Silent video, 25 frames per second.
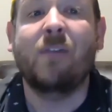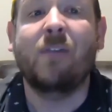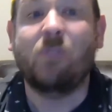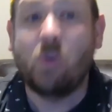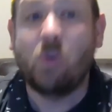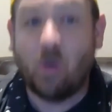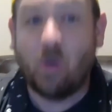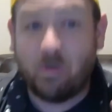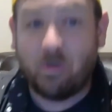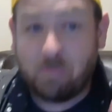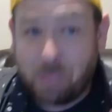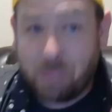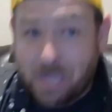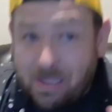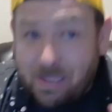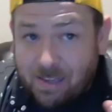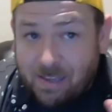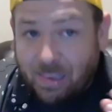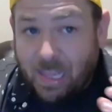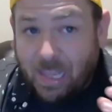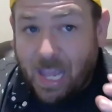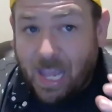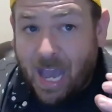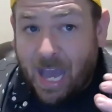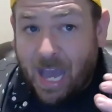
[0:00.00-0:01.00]
you have been to
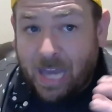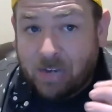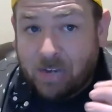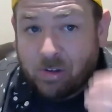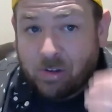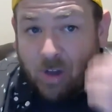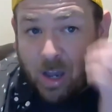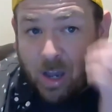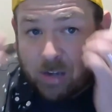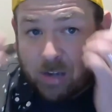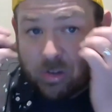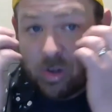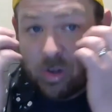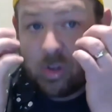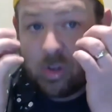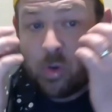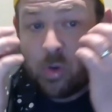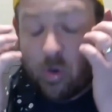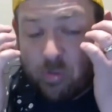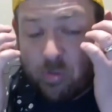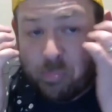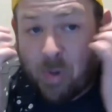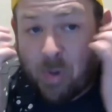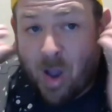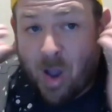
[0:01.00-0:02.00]
the eye doctor, you
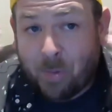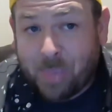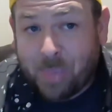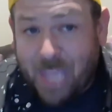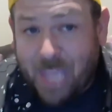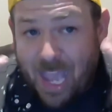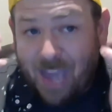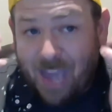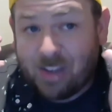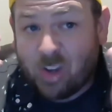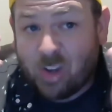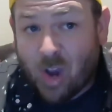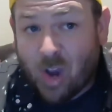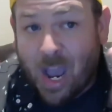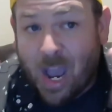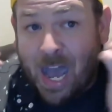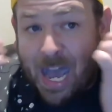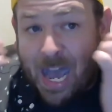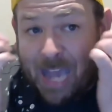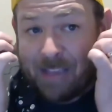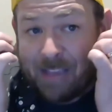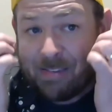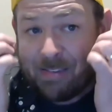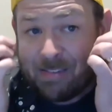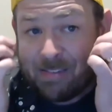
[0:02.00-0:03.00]
have probably had your
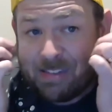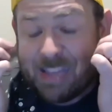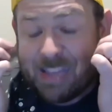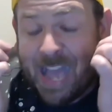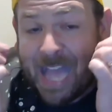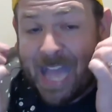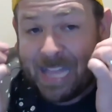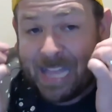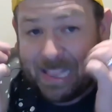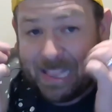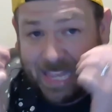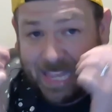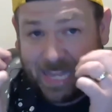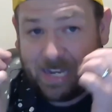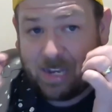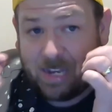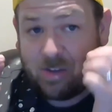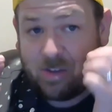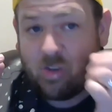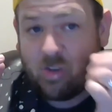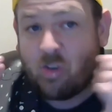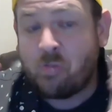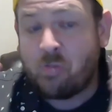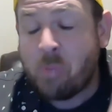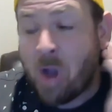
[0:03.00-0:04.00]
eyes
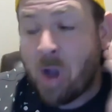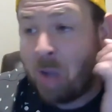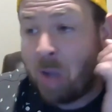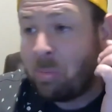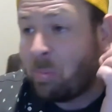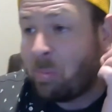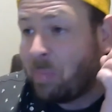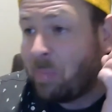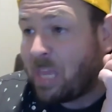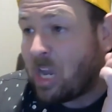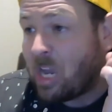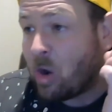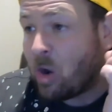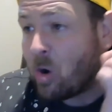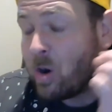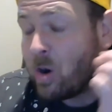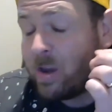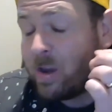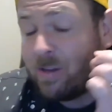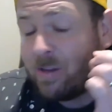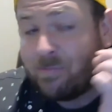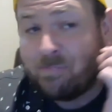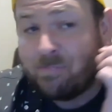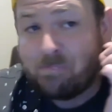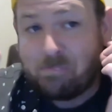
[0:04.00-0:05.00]
dilated. You have probably heard
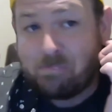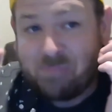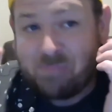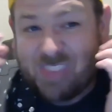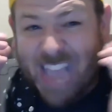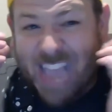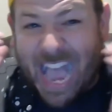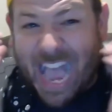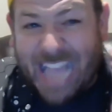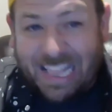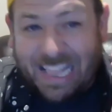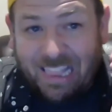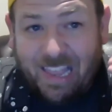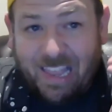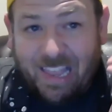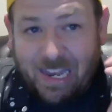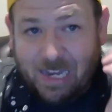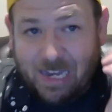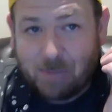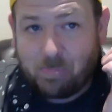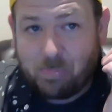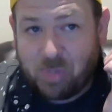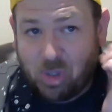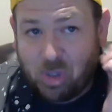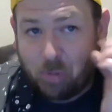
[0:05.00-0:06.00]
of
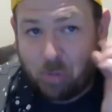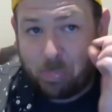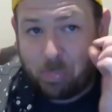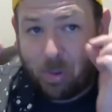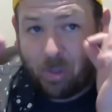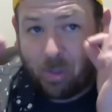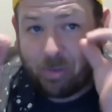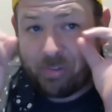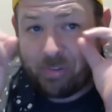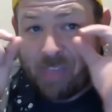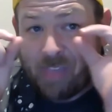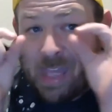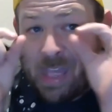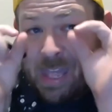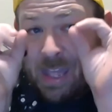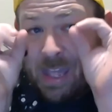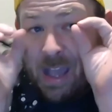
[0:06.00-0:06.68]
dilated pupils.